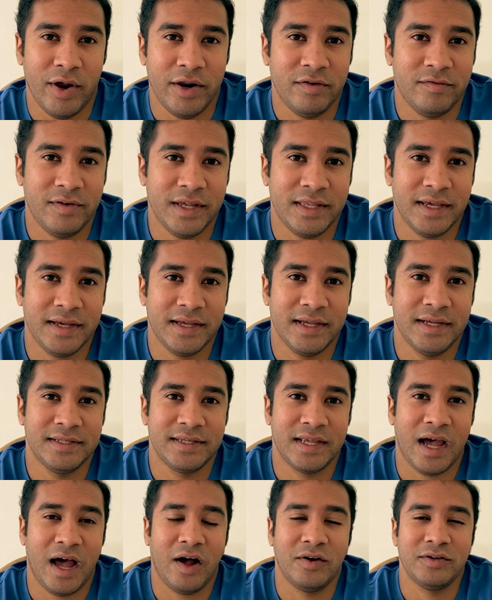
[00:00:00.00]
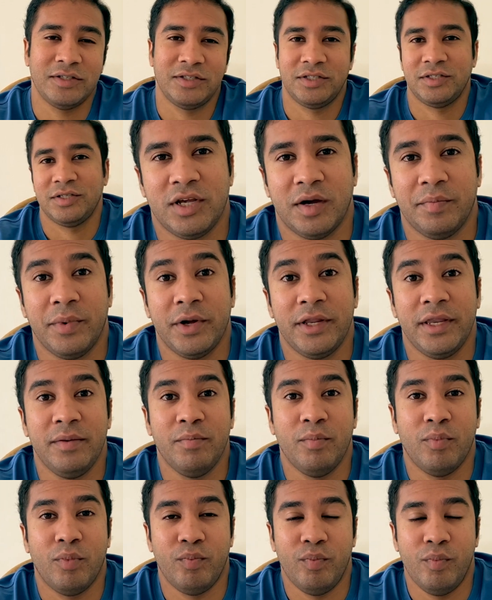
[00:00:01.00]
renovating his house, somebody
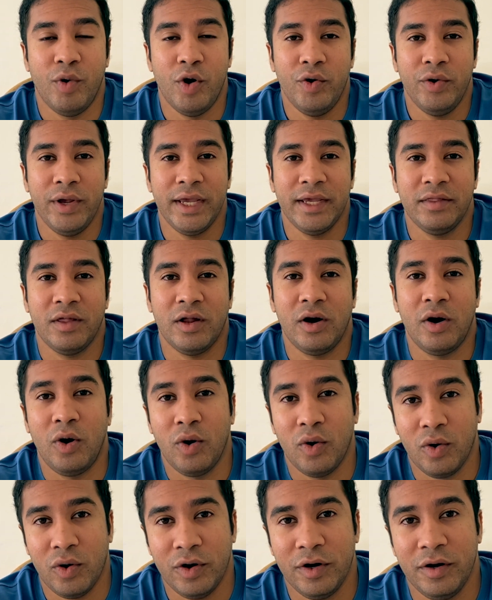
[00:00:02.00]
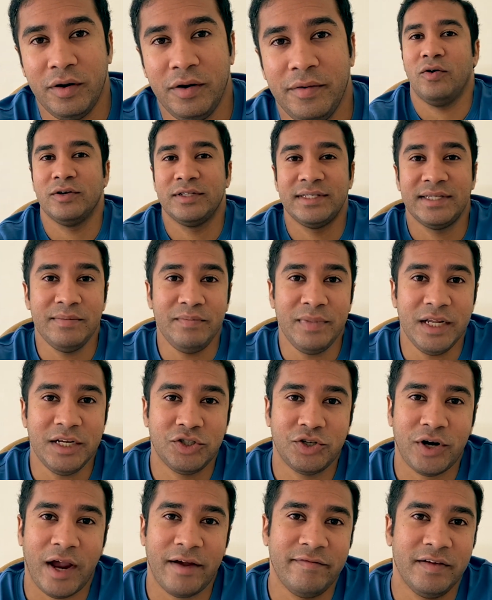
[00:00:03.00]
mowing the lawn, or simply
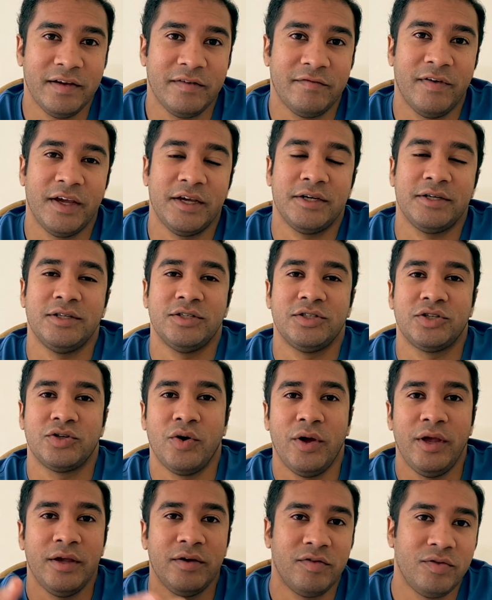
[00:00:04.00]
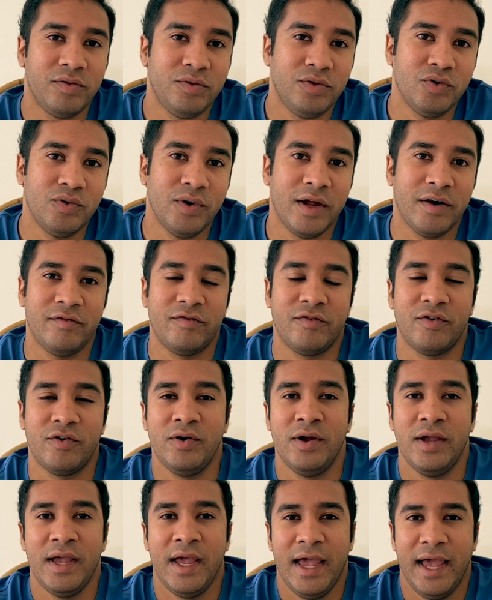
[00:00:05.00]
traffic vehicles going to and
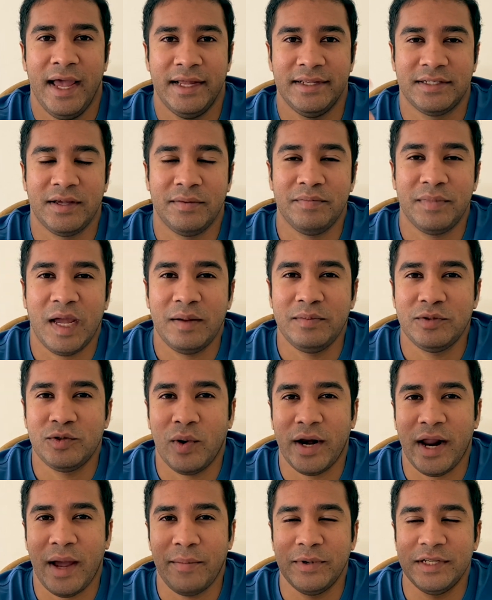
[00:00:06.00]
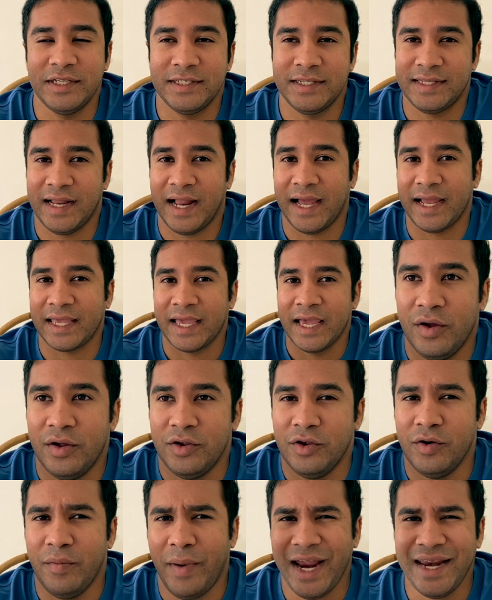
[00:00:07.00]
fro. And sometimes what happens is like
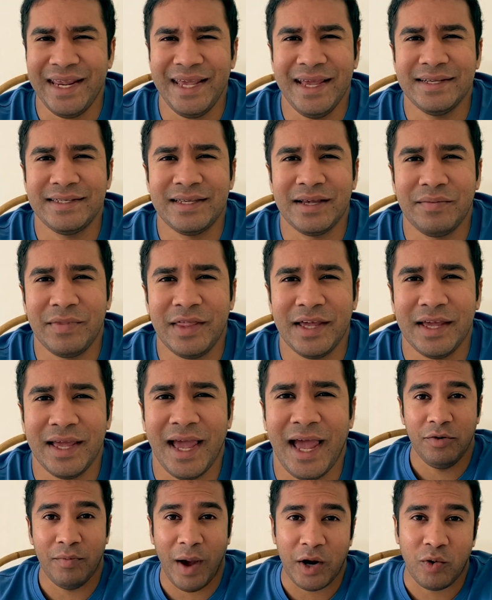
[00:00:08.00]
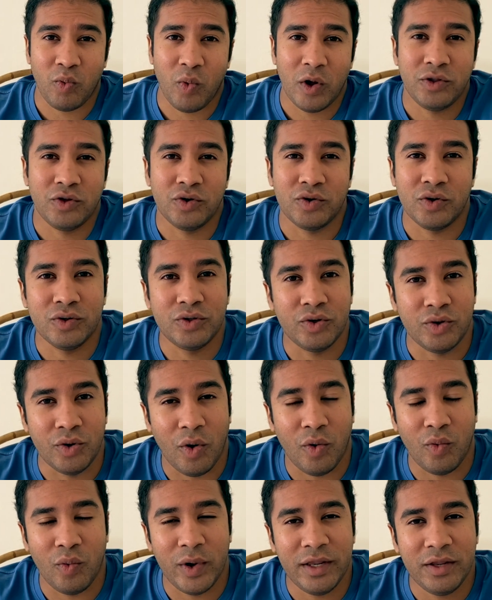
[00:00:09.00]
you might hear something, you might want to go to
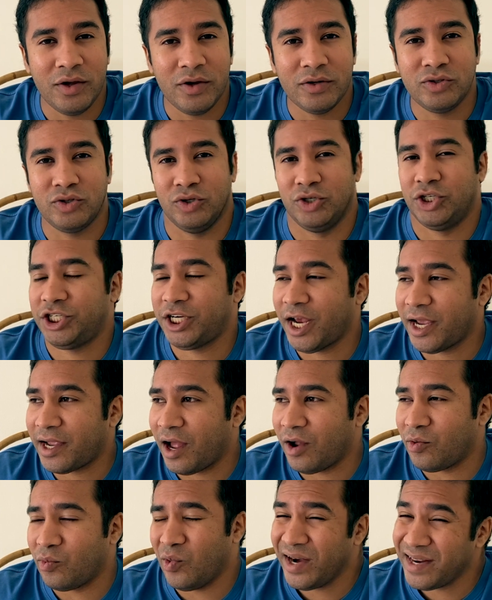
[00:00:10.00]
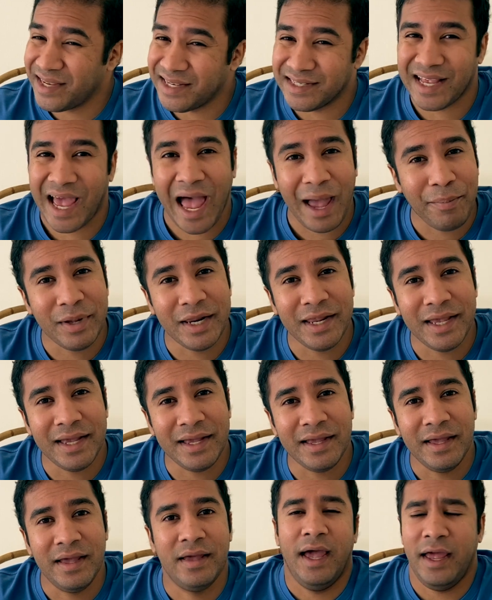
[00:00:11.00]
your window to check out what is
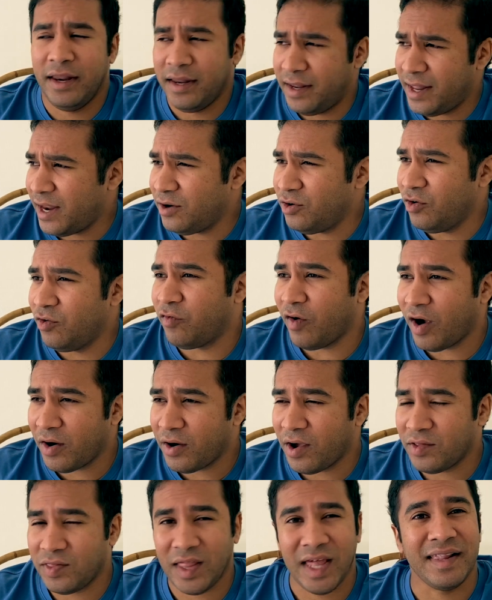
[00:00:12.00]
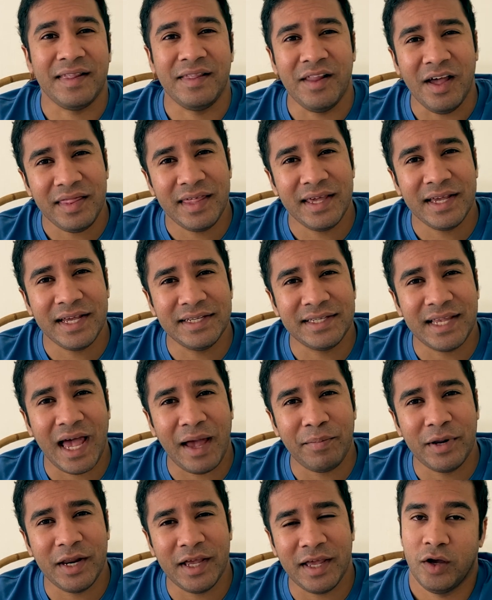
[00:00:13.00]
happening, and then you found out that nothing is
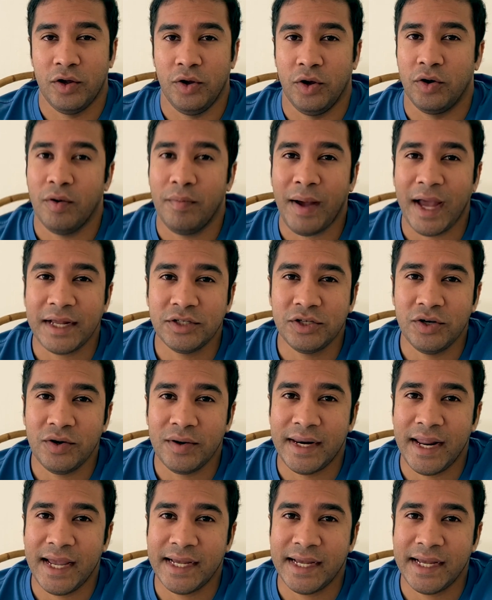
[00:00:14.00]
happening. You go back to your